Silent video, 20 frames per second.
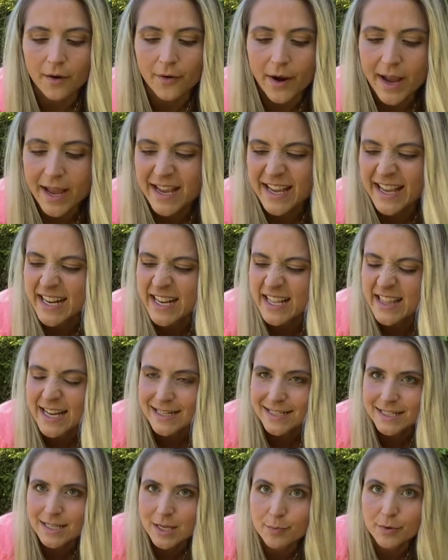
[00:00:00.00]
right? Getting
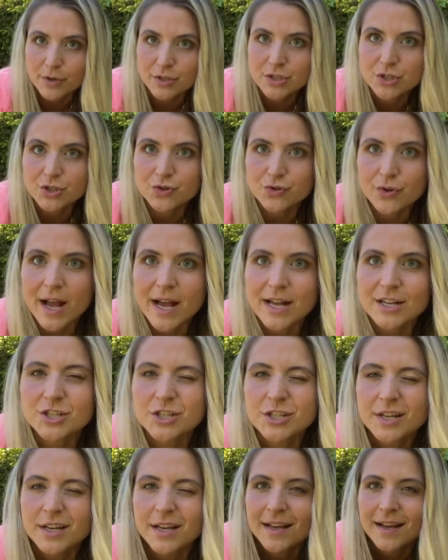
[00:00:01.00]
that deeper stretch,
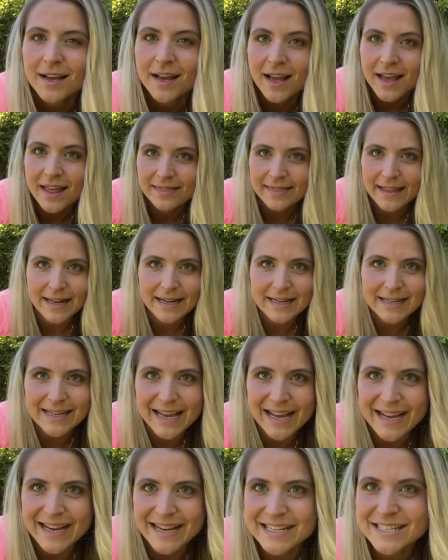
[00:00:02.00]
that
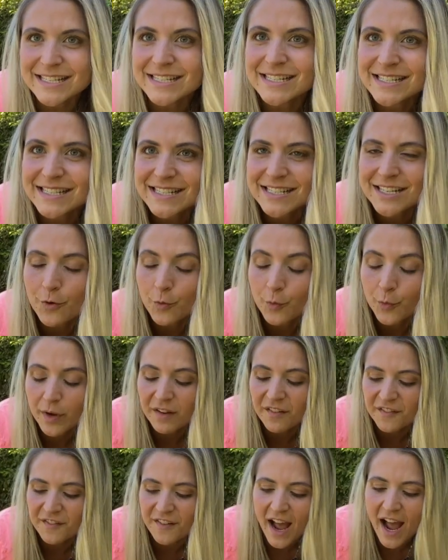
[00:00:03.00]
nice
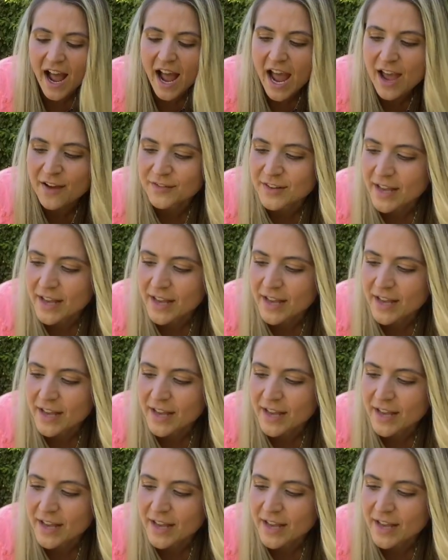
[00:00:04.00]
revived